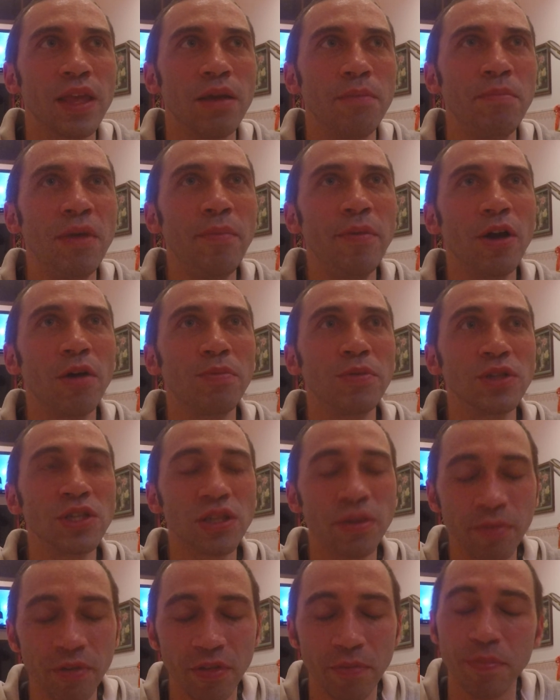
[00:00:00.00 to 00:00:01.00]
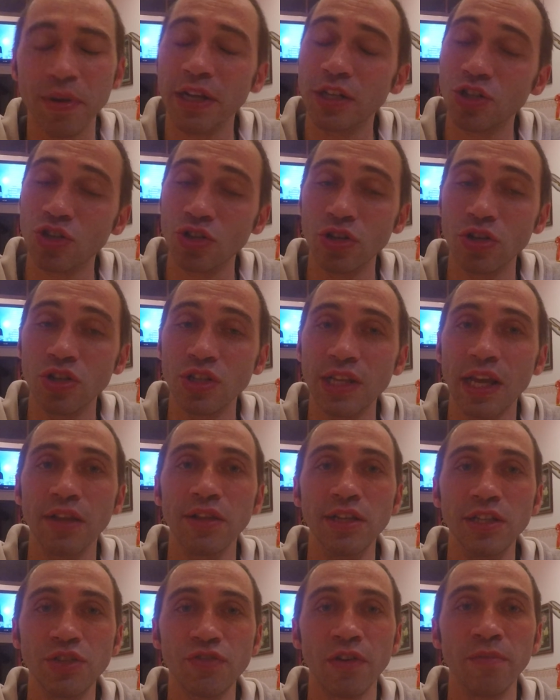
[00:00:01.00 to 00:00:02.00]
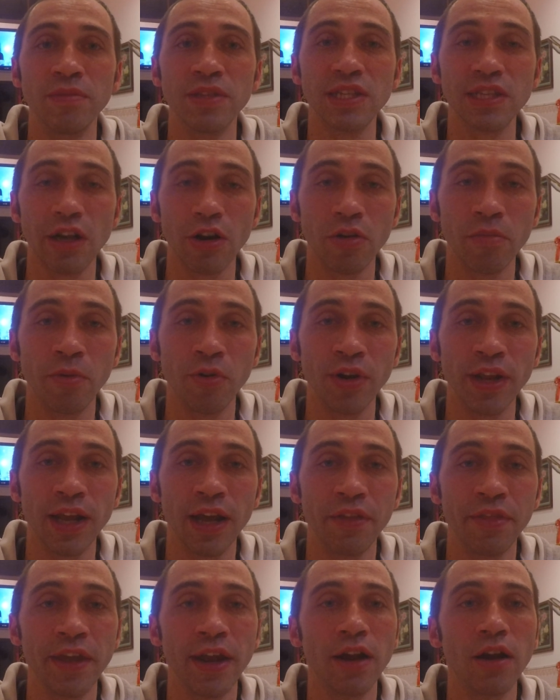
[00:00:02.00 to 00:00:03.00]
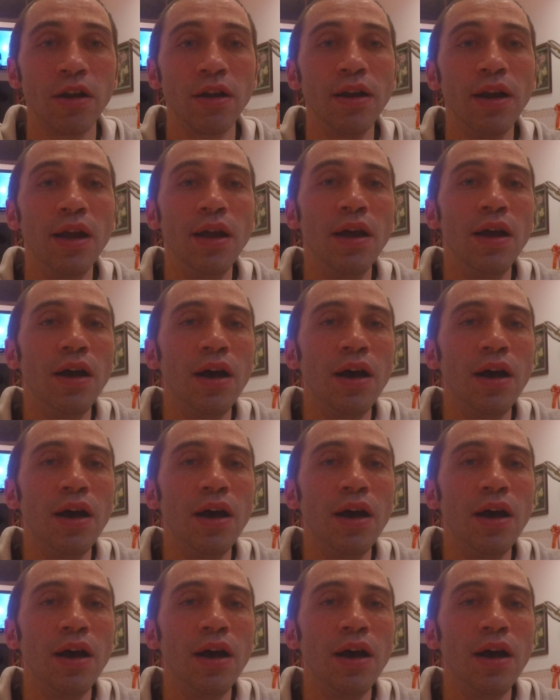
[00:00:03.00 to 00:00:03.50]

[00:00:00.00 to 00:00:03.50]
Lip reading: maybe I'll put some of the pictures, at least from the ceremony, on there.